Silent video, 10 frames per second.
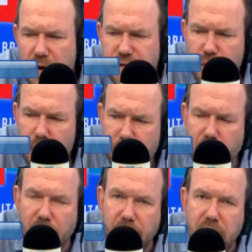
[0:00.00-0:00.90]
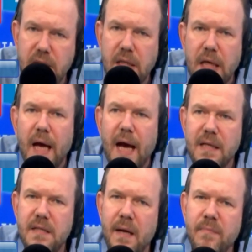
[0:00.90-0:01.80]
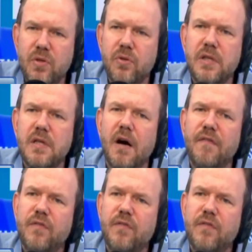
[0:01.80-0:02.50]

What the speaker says: are for boys and some toys are